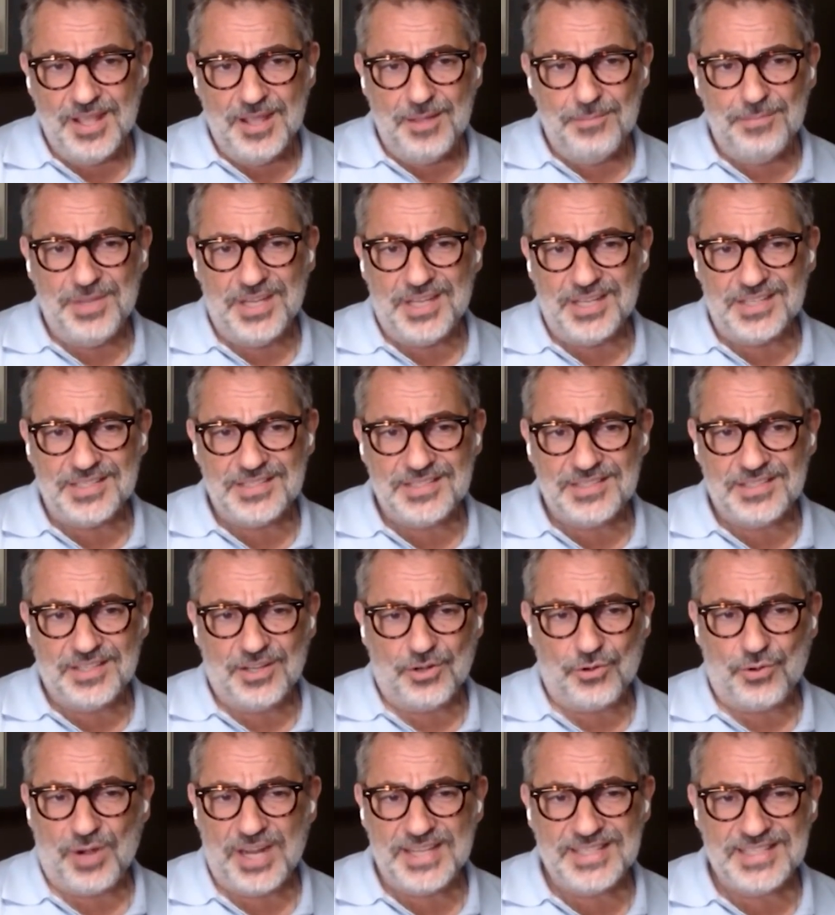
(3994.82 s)
Because
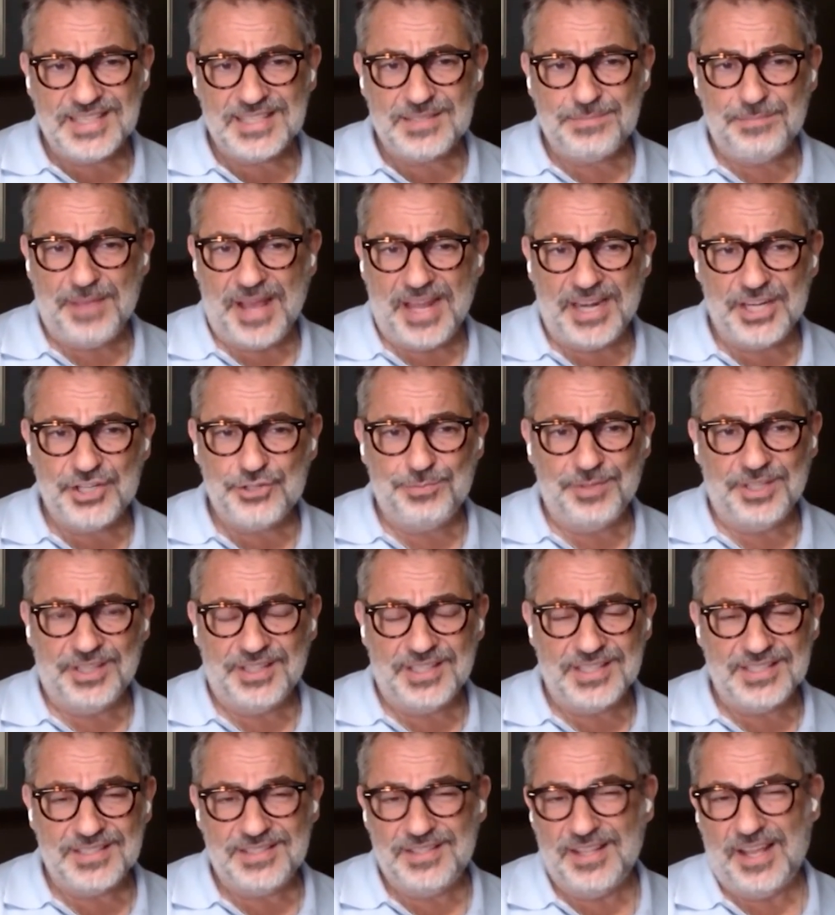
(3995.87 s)
crisis management
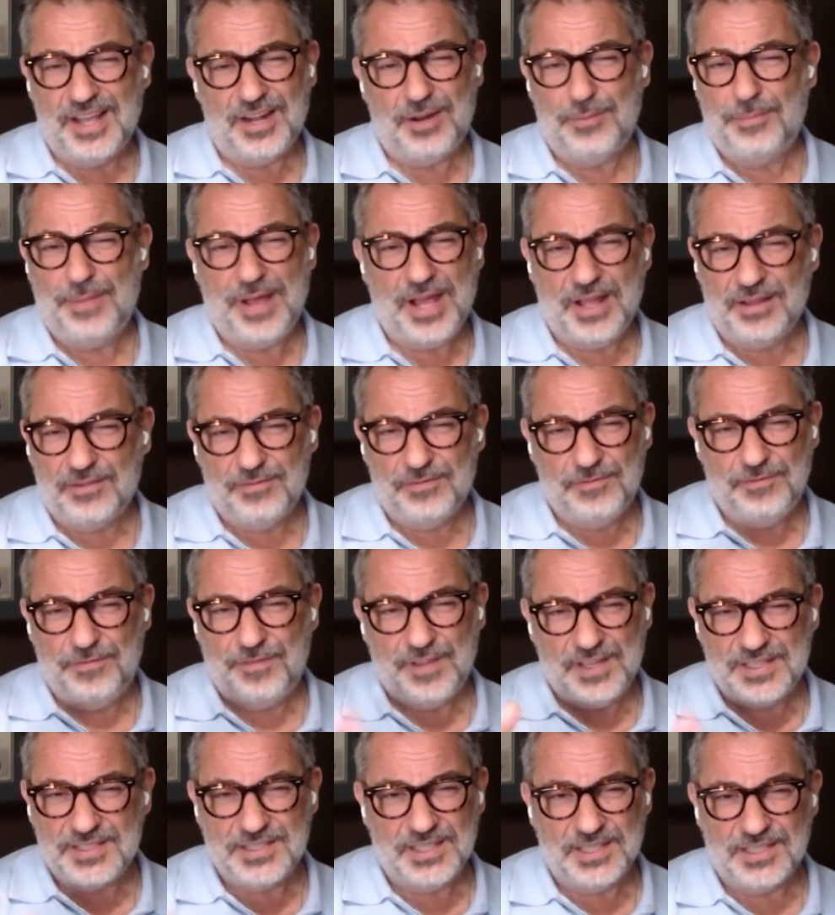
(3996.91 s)
is not about
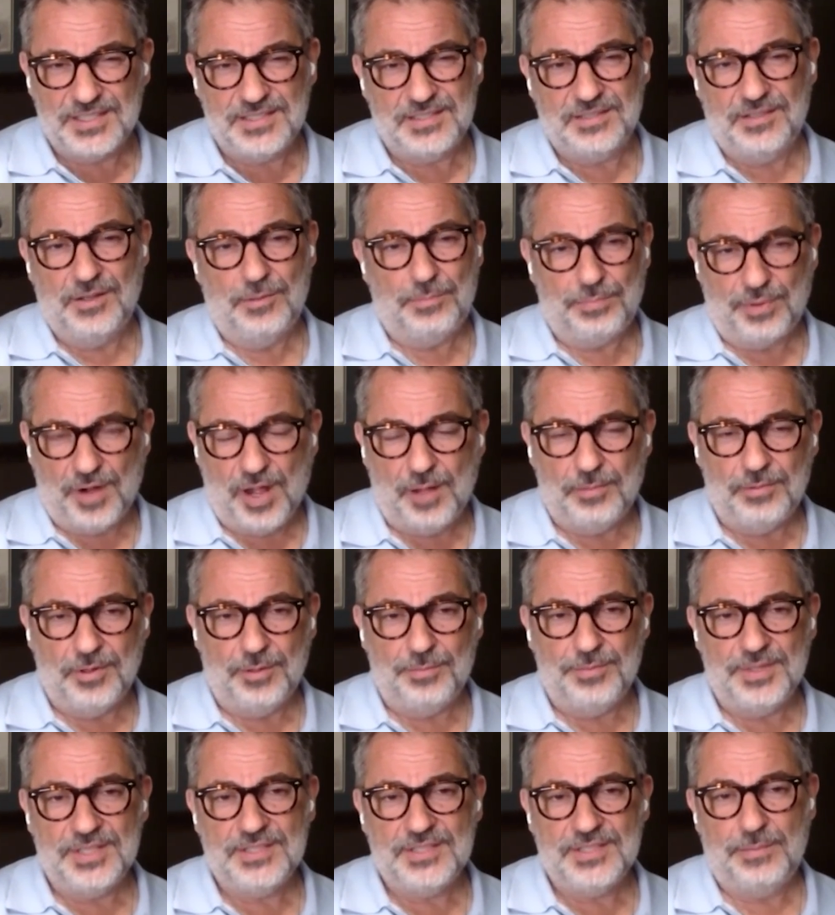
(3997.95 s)
fixing a
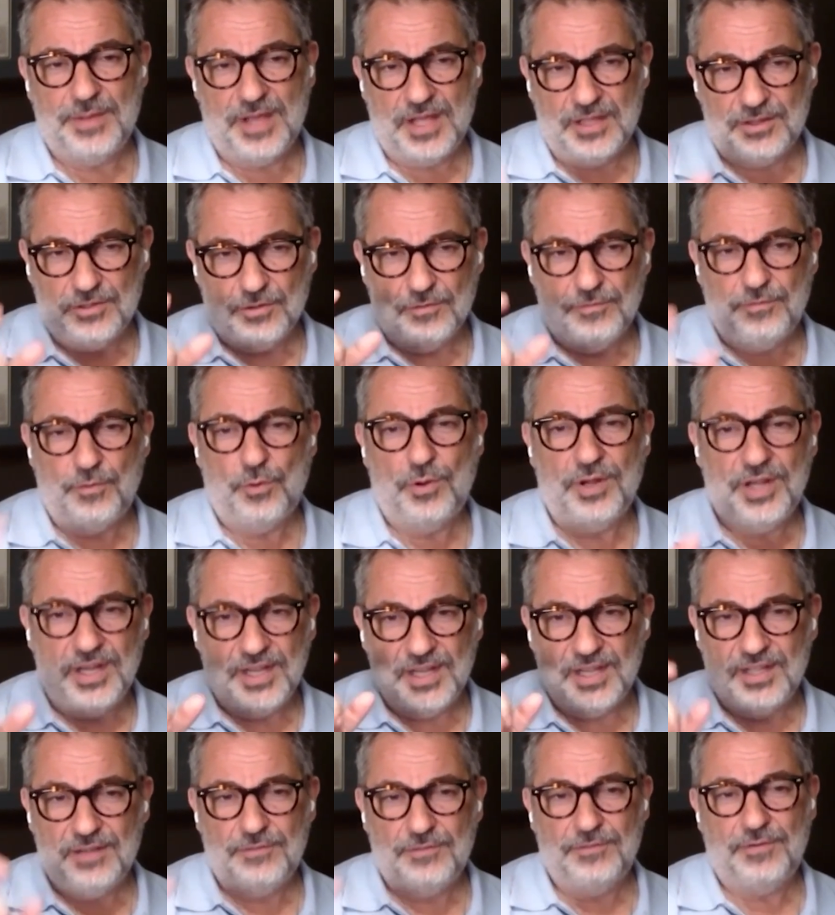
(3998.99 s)
problem. It's about
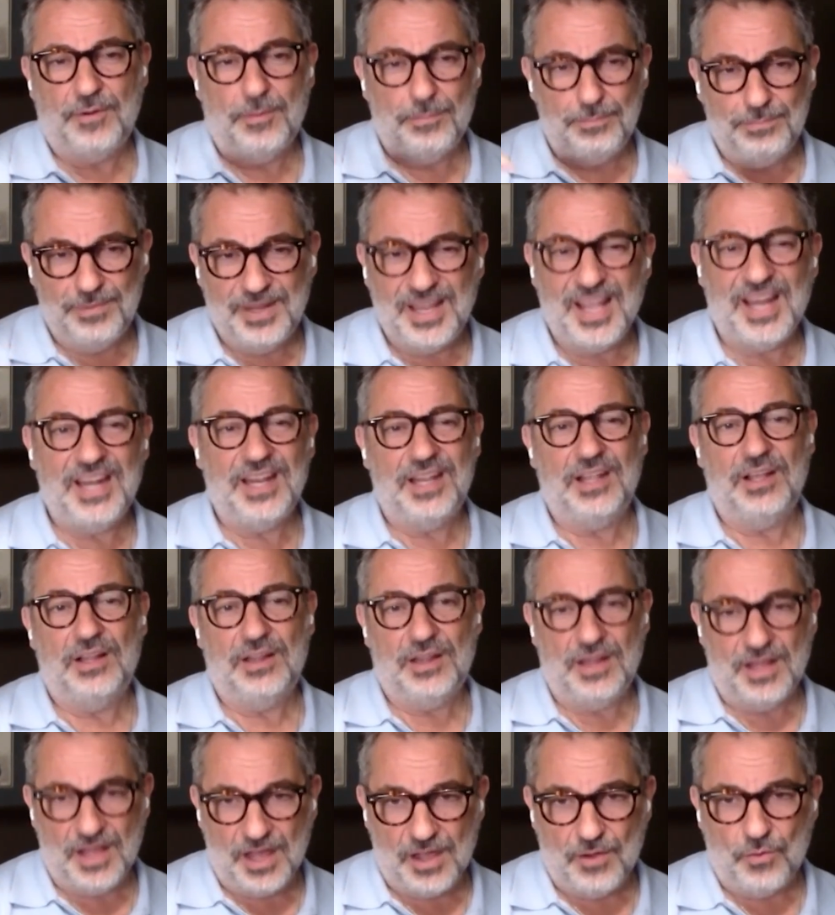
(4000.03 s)
avoiding it from getting a
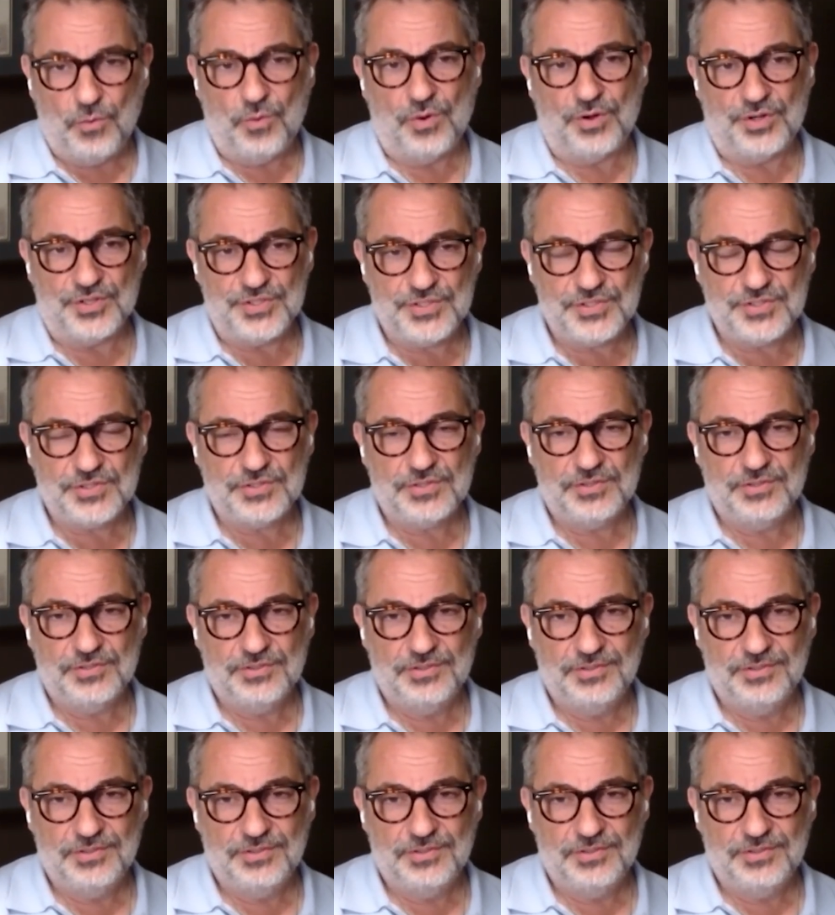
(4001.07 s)
lot worse.